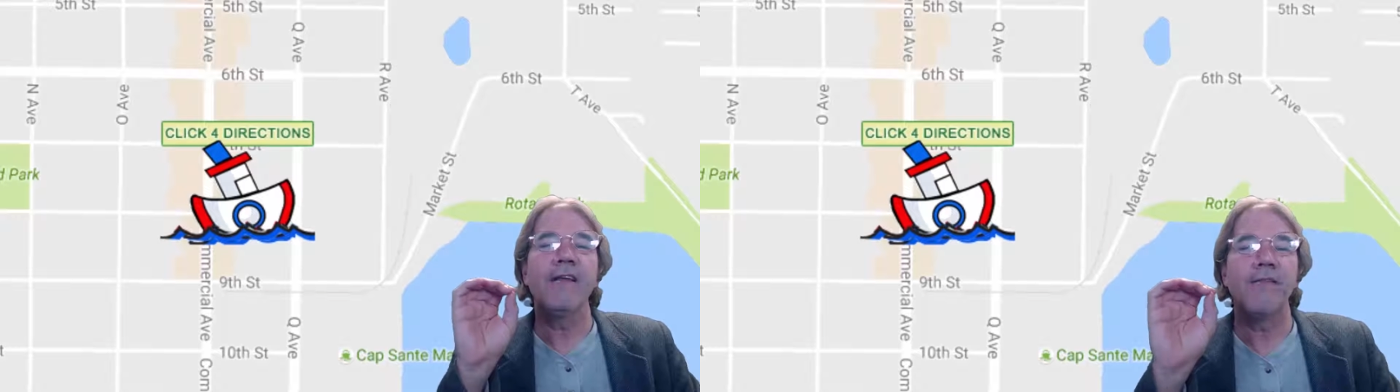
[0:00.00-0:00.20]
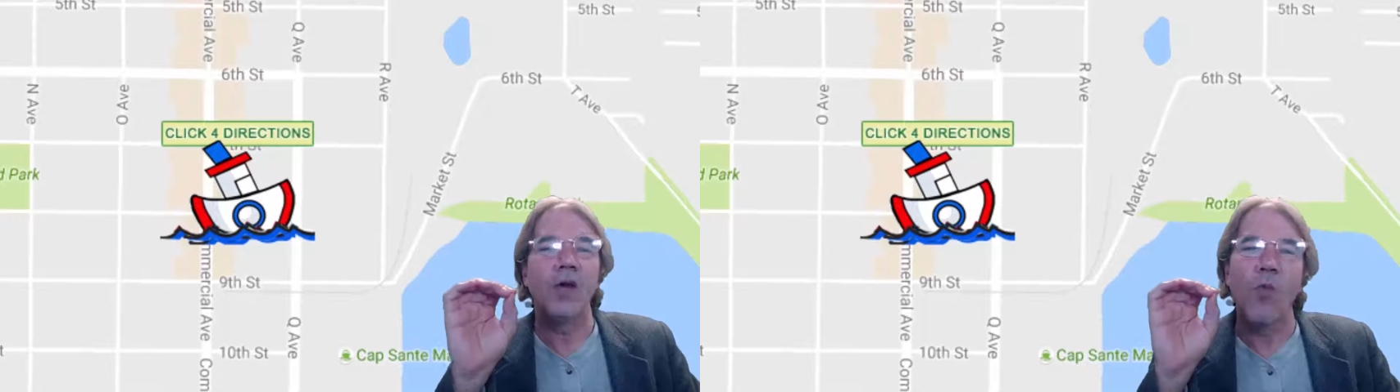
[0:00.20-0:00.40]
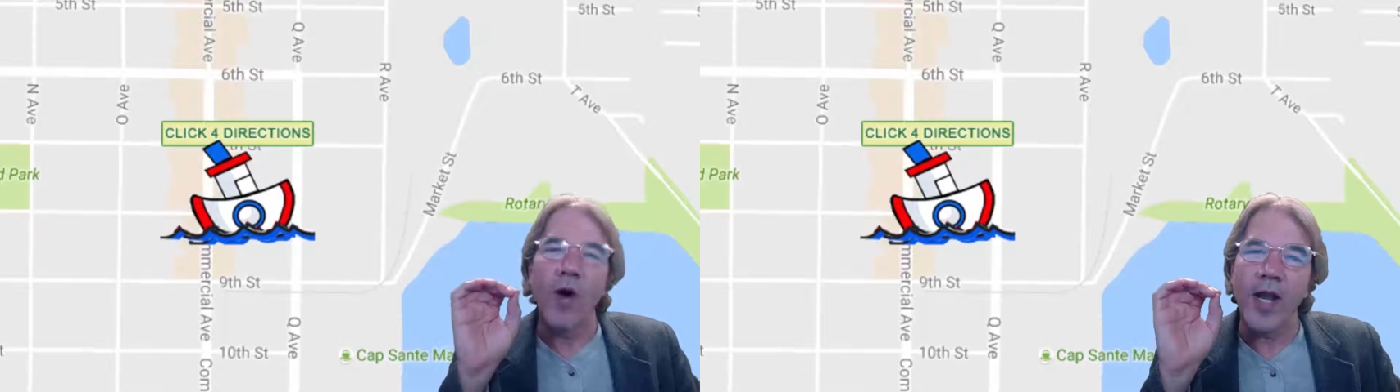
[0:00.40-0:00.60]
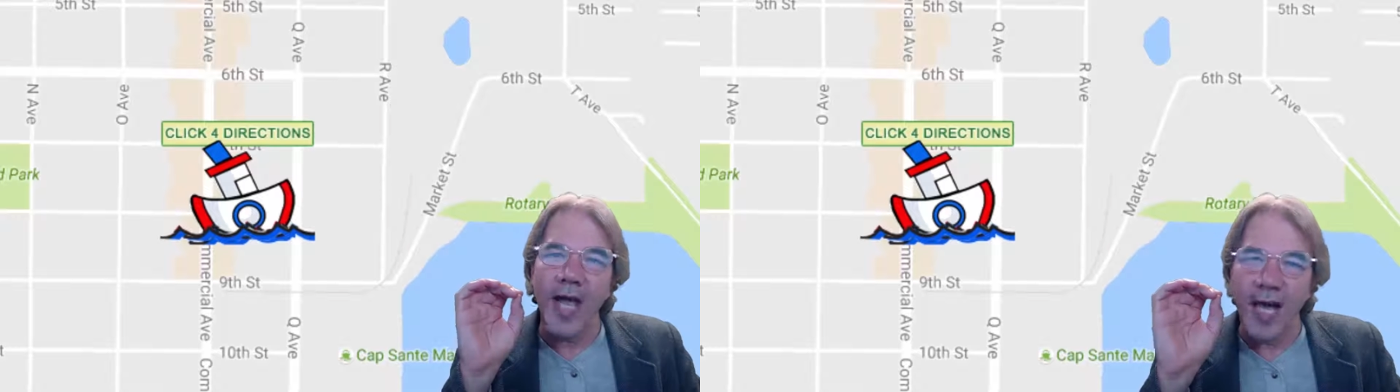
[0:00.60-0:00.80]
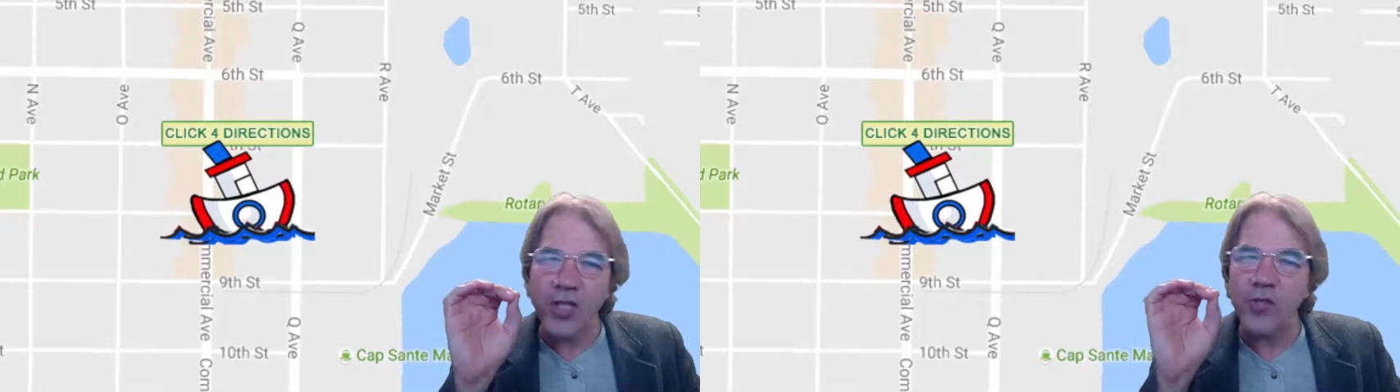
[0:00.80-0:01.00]
if they want
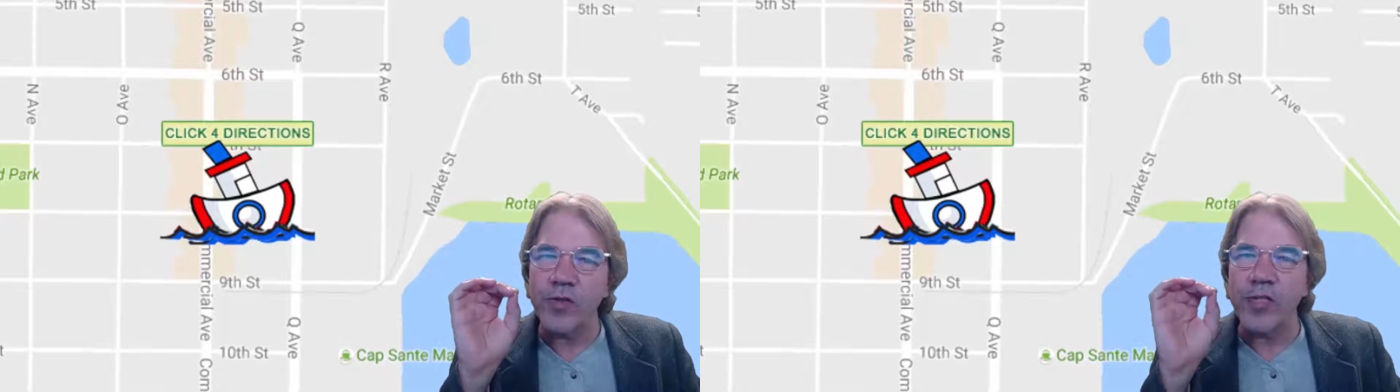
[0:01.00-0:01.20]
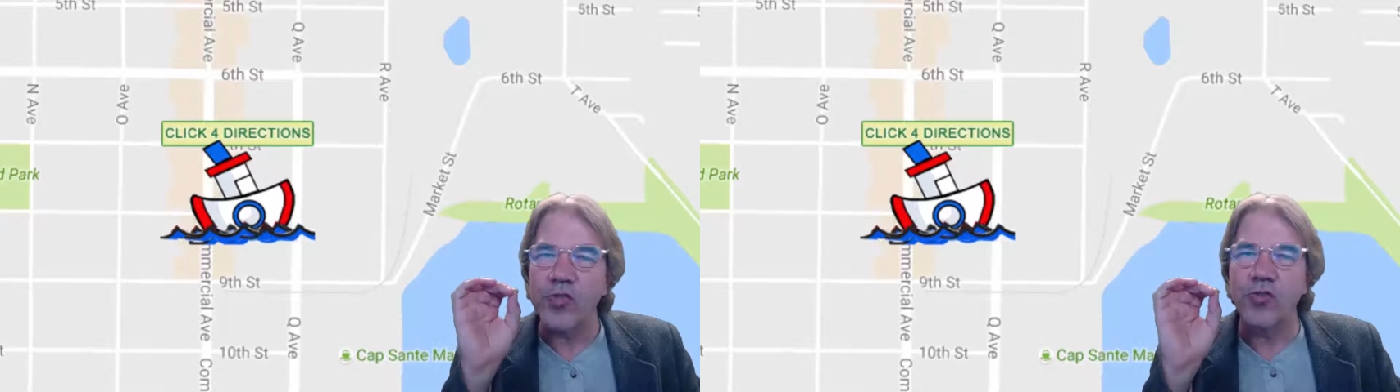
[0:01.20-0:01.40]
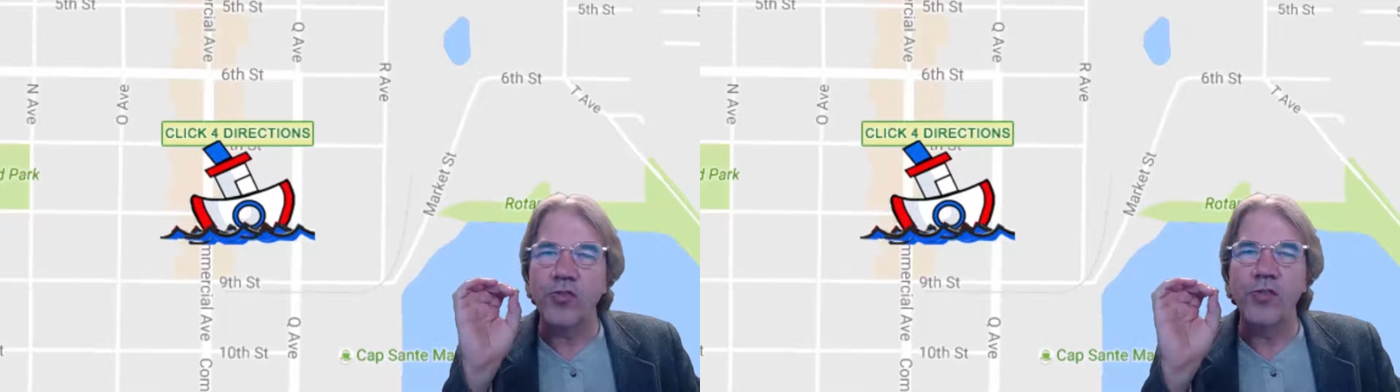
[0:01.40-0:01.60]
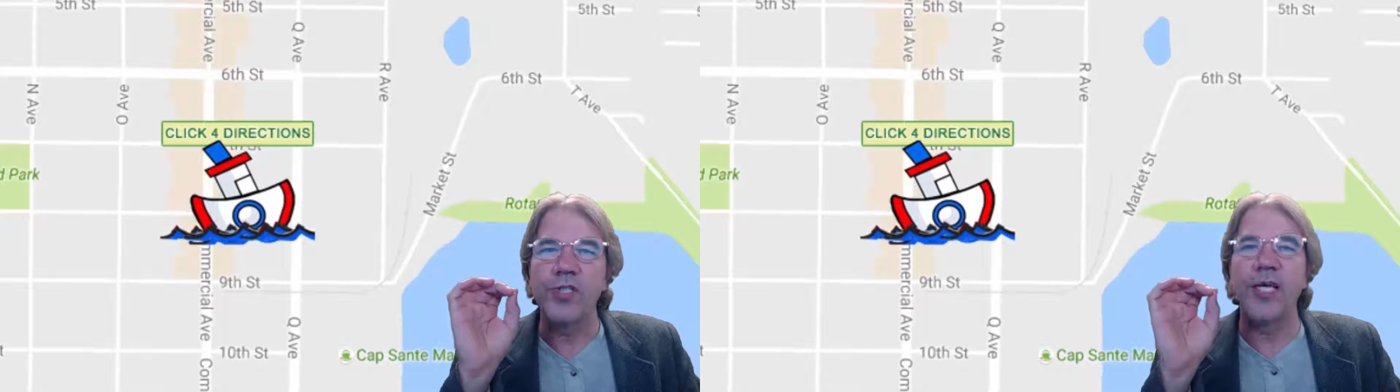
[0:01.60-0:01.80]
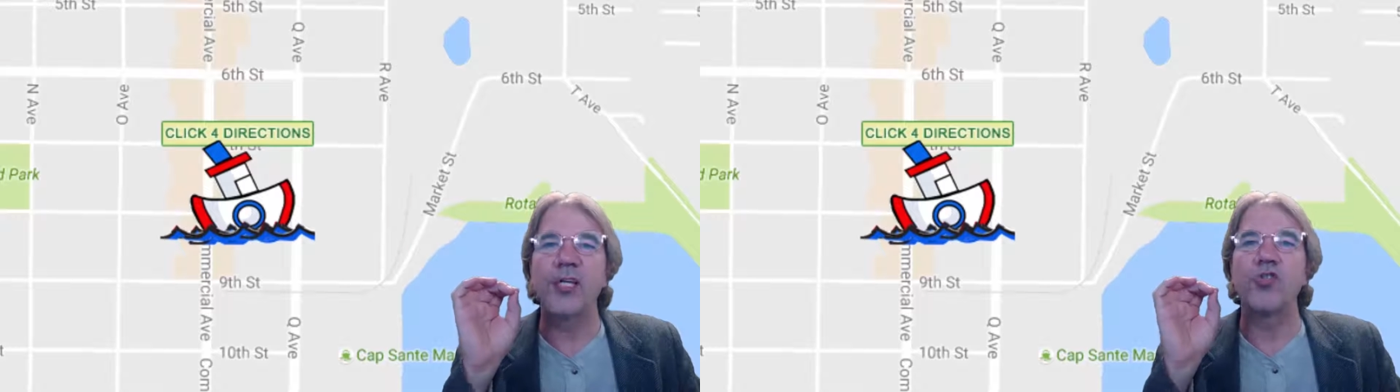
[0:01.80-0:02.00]
actually
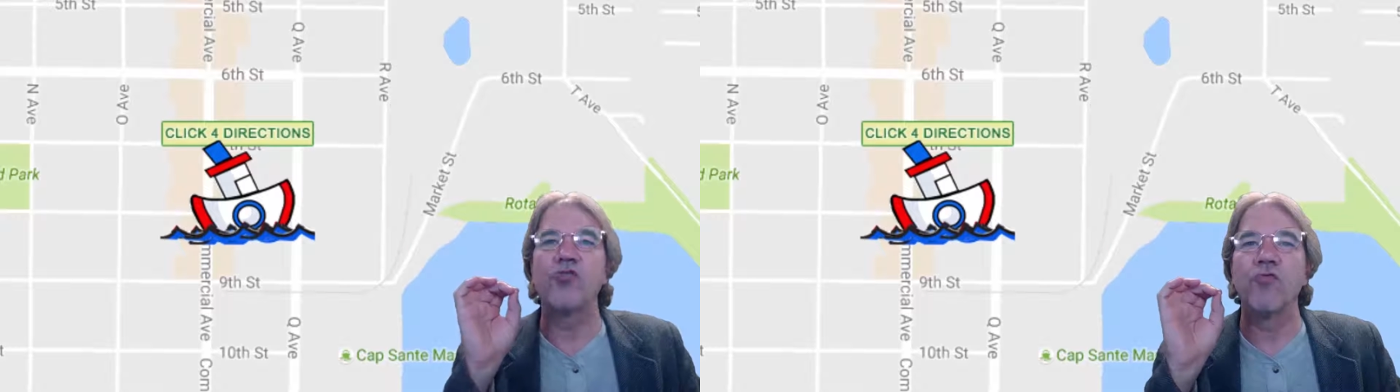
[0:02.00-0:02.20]
to get